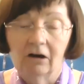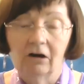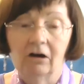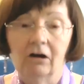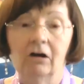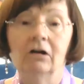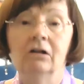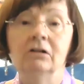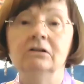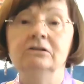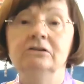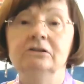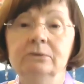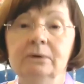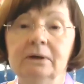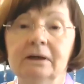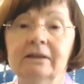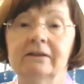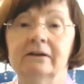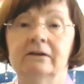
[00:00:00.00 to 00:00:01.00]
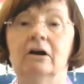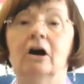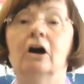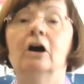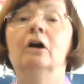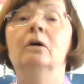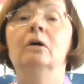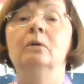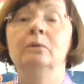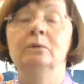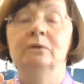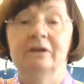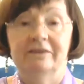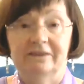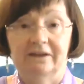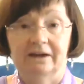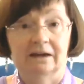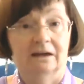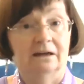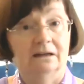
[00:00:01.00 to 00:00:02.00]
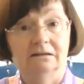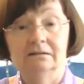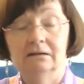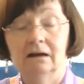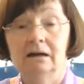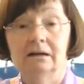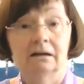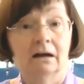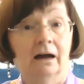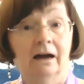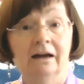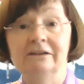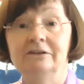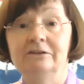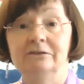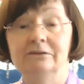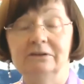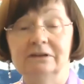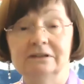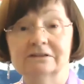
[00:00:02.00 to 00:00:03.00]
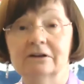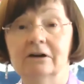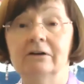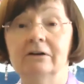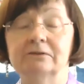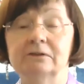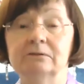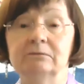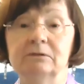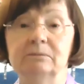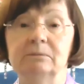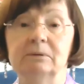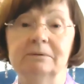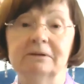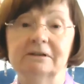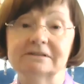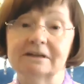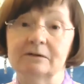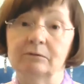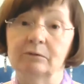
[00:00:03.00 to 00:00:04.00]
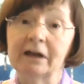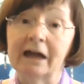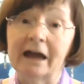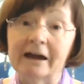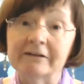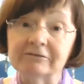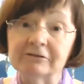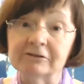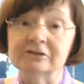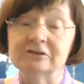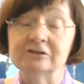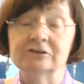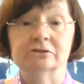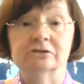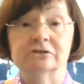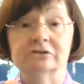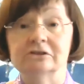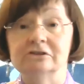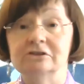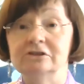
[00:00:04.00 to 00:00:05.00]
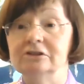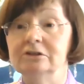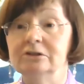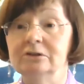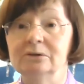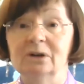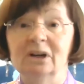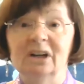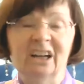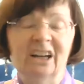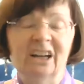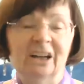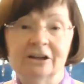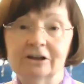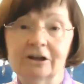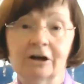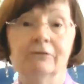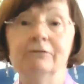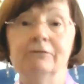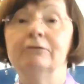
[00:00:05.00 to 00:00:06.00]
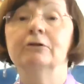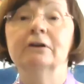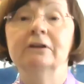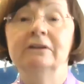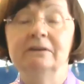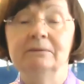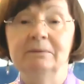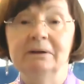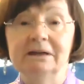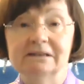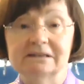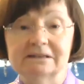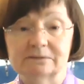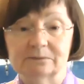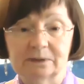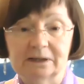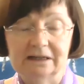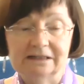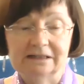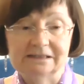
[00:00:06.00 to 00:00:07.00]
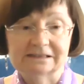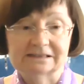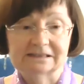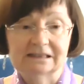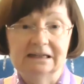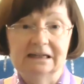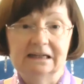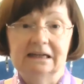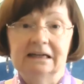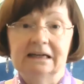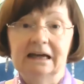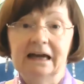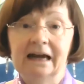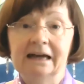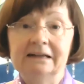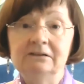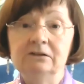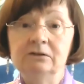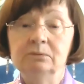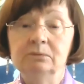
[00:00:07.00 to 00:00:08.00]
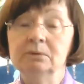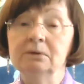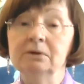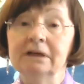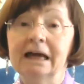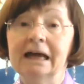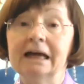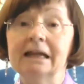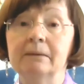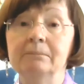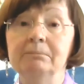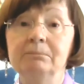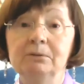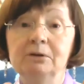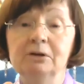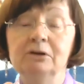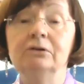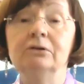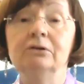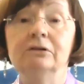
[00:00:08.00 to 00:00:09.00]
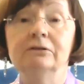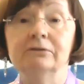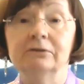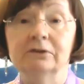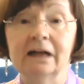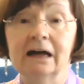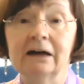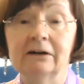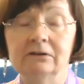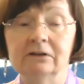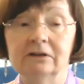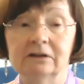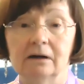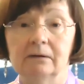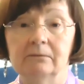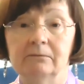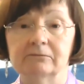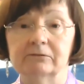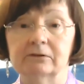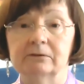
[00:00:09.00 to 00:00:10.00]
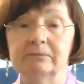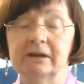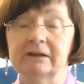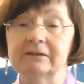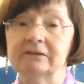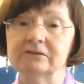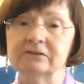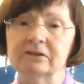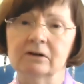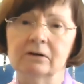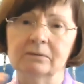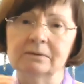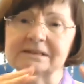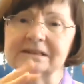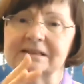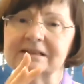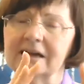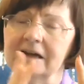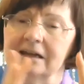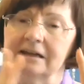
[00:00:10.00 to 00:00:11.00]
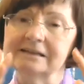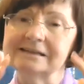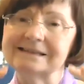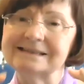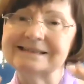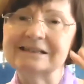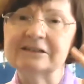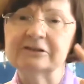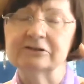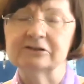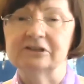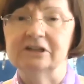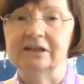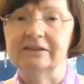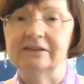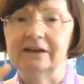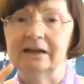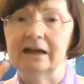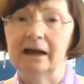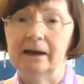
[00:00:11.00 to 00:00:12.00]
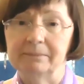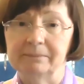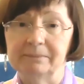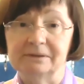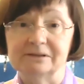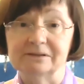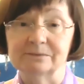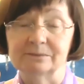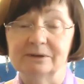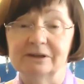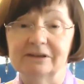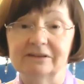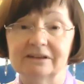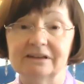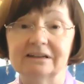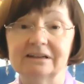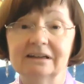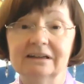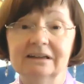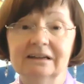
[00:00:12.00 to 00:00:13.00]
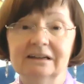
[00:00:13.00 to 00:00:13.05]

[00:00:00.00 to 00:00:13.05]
all doing their own thing. And I do this often with people. I'll say, whatever is yours to do, go for it in the biggest ways. And you will get a beautiful outcome from that. There's always a kind of synergy that happens with it.